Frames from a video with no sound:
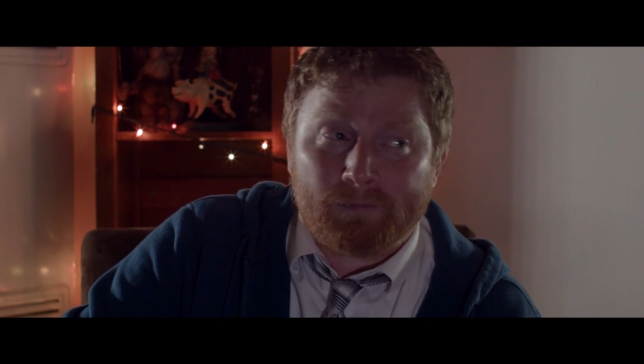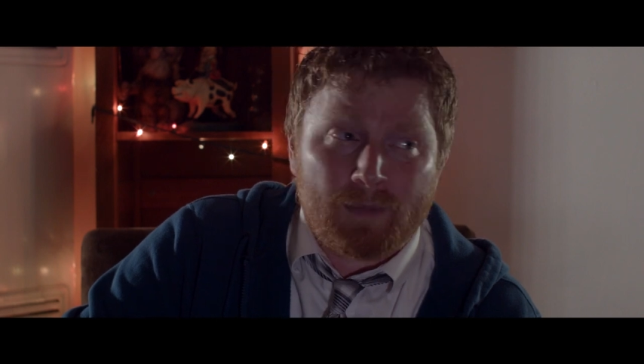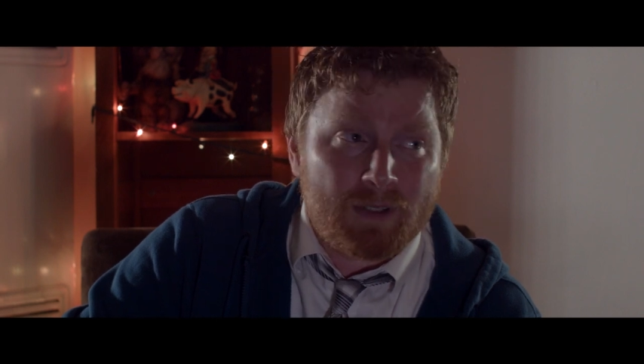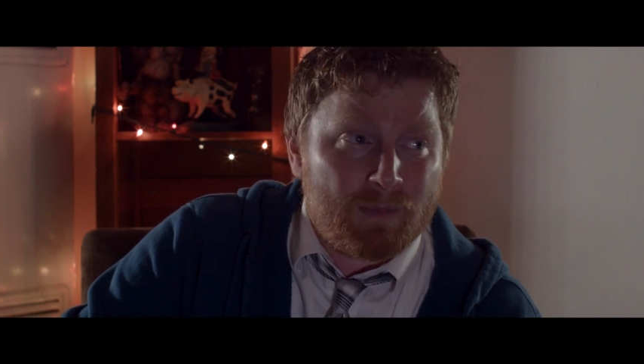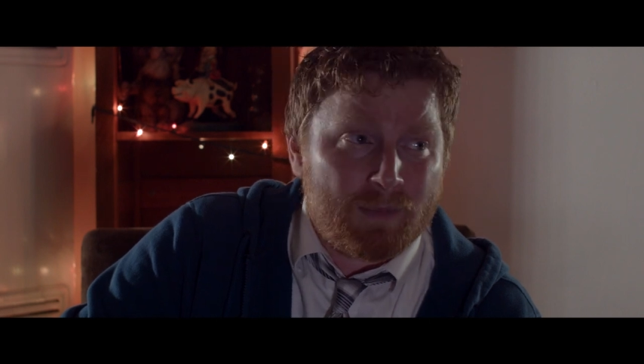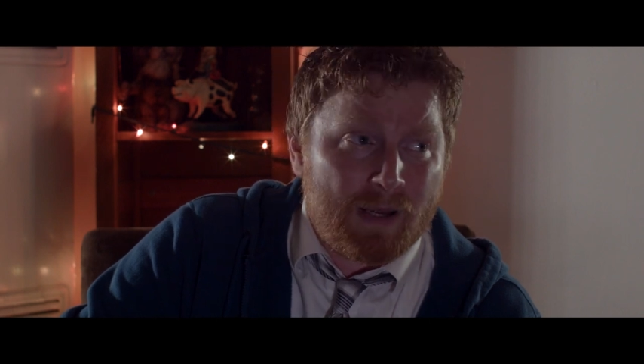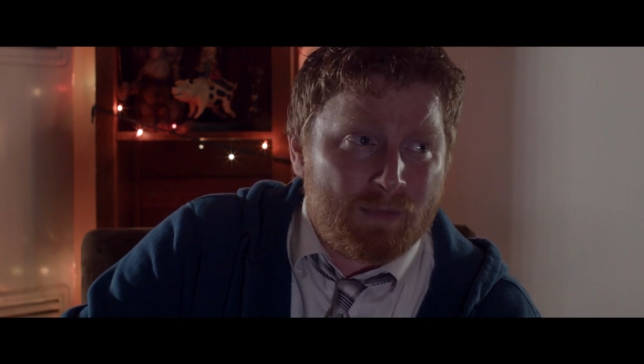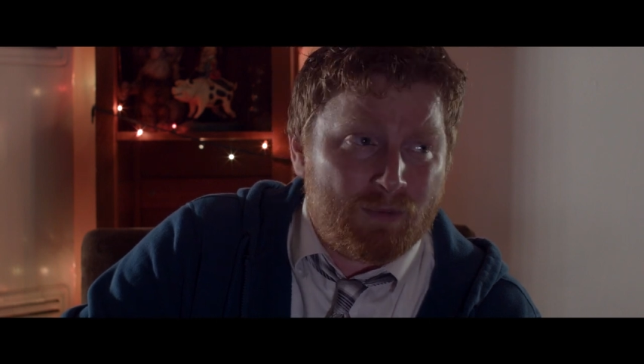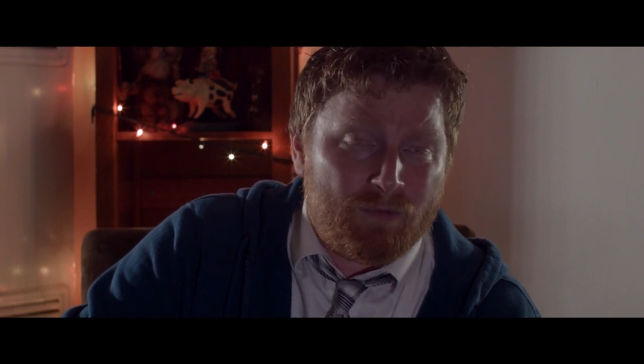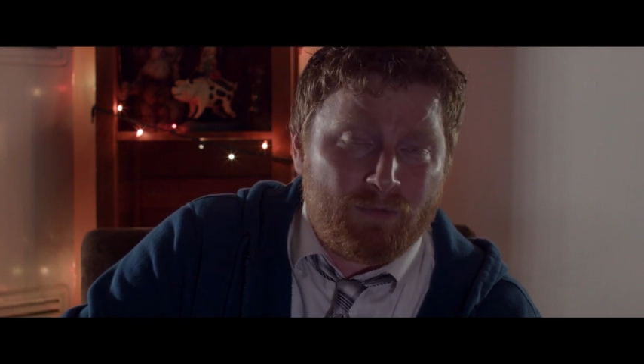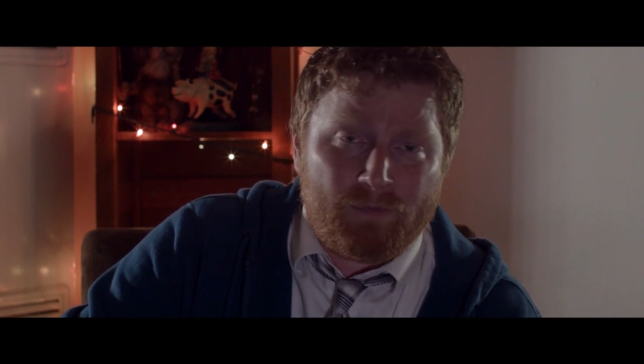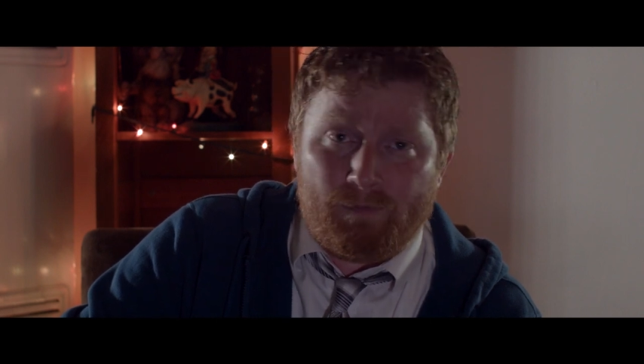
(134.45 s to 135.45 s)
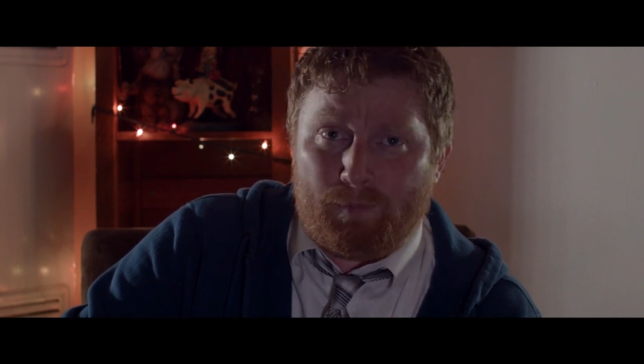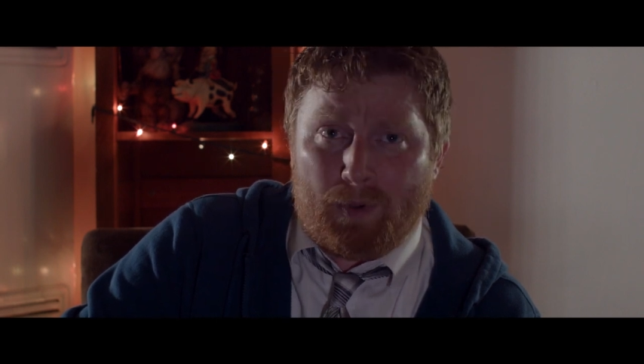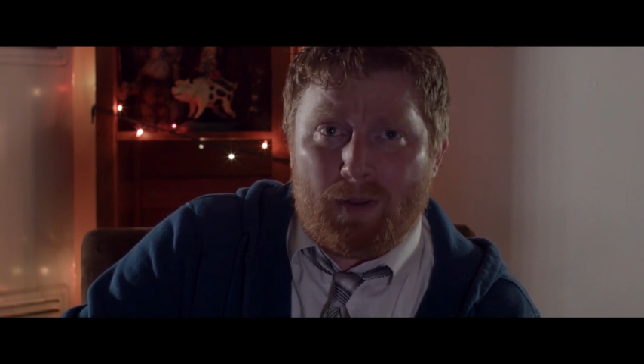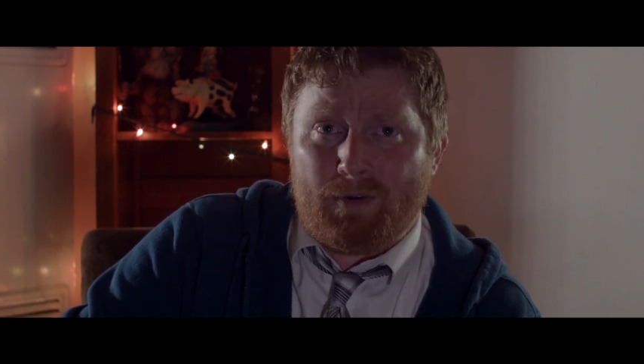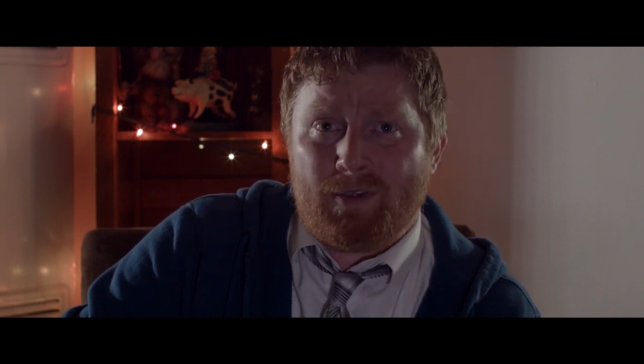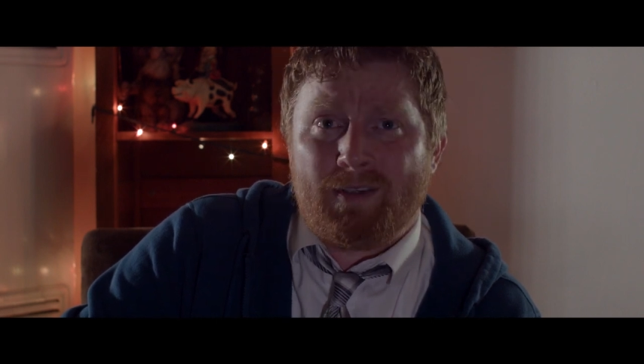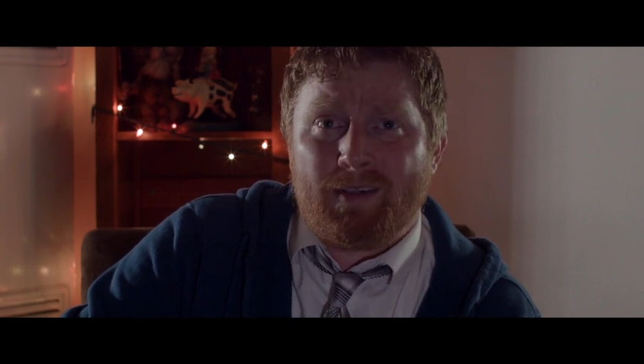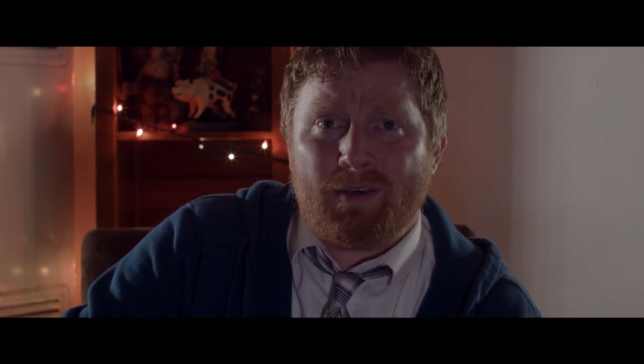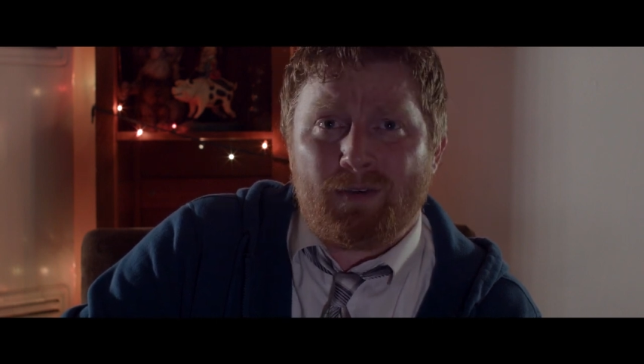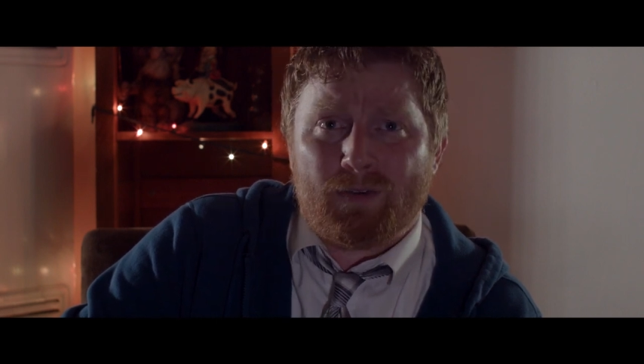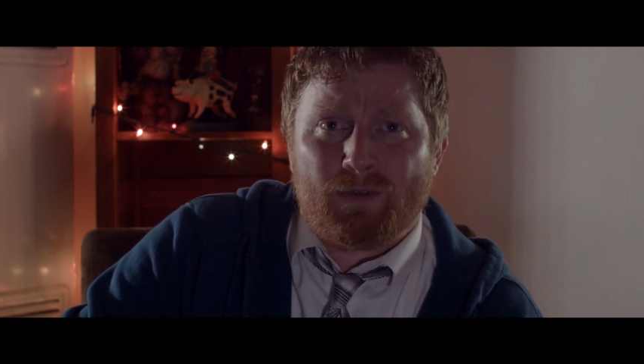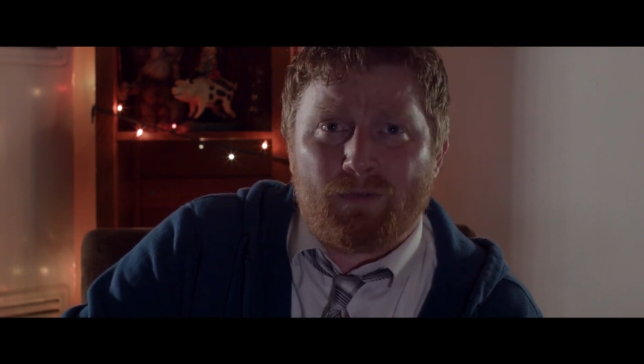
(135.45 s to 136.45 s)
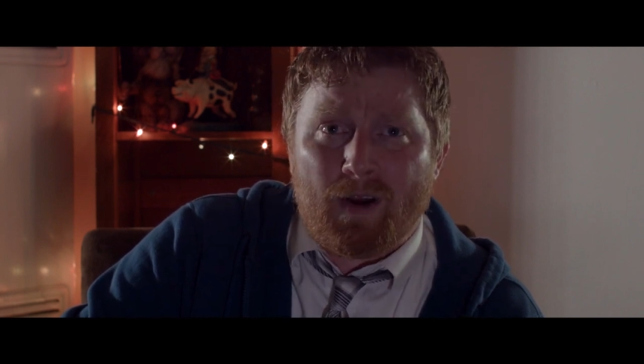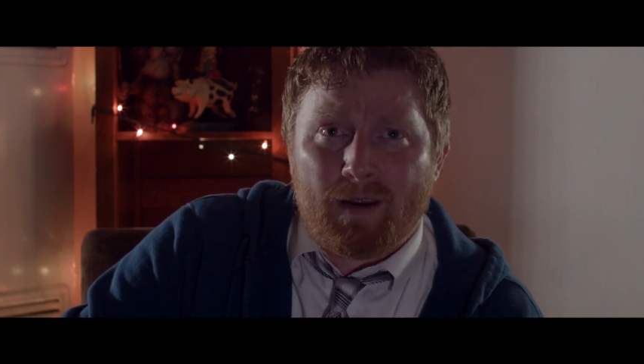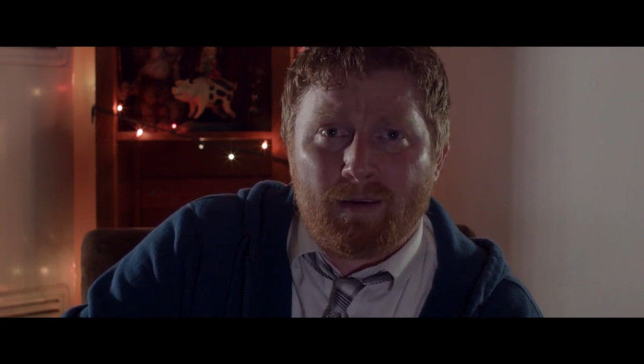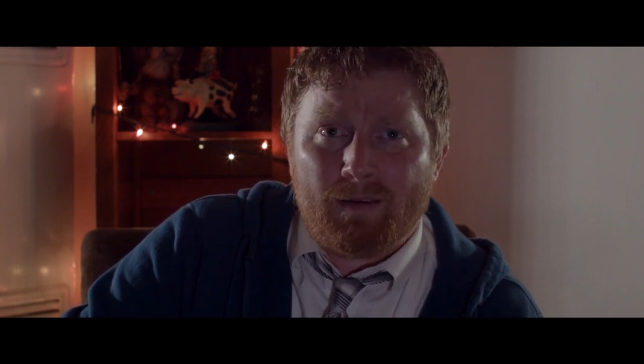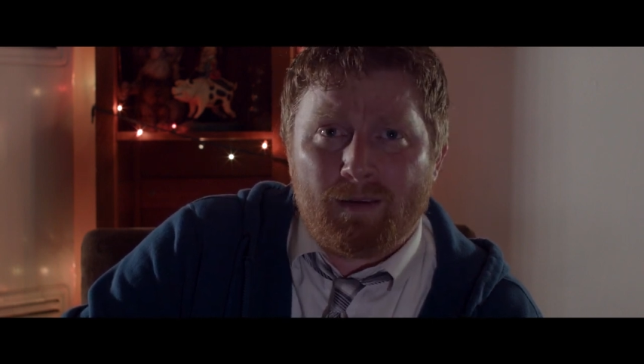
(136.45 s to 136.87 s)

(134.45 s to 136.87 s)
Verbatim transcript: Sometimes brothers and sisters fight.